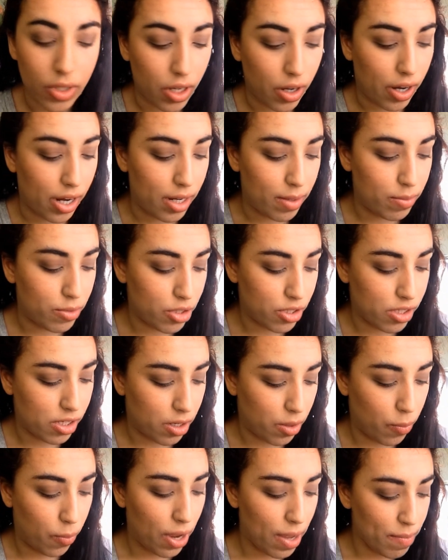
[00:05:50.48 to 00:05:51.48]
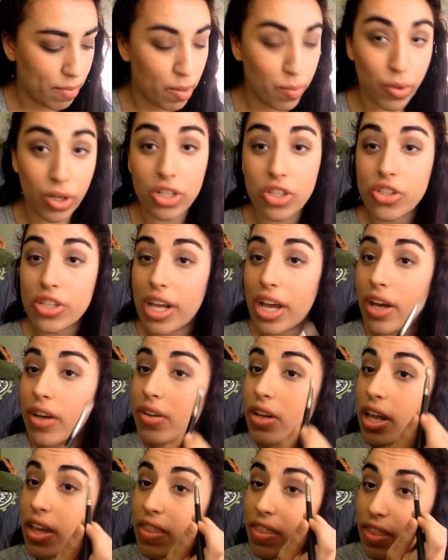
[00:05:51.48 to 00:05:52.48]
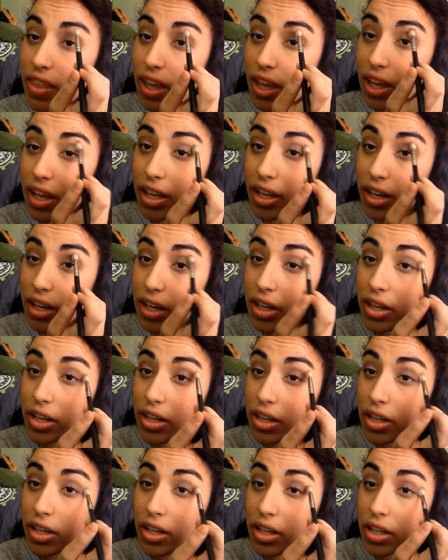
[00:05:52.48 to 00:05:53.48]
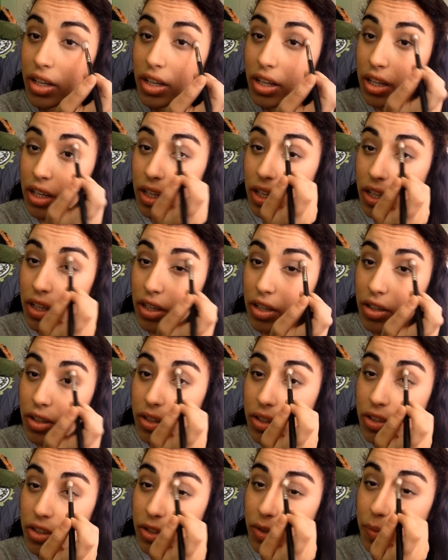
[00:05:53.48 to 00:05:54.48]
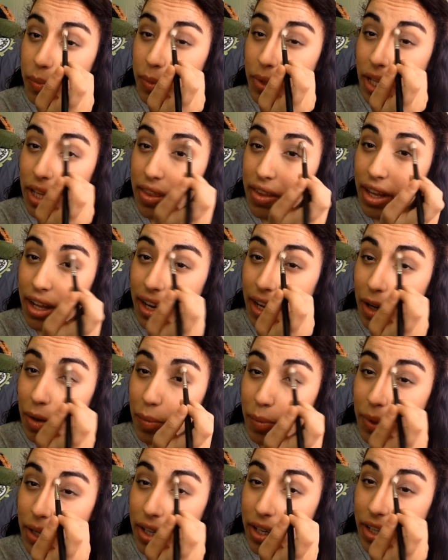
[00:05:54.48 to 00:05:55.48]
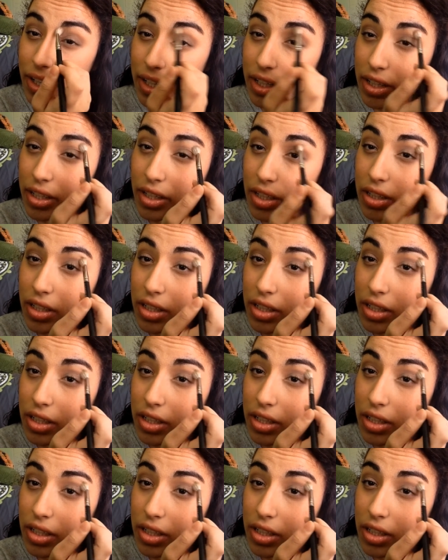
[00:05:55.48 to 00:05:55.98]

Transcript: Alright, I'm just going to wipe my brush down and then just blend that out better.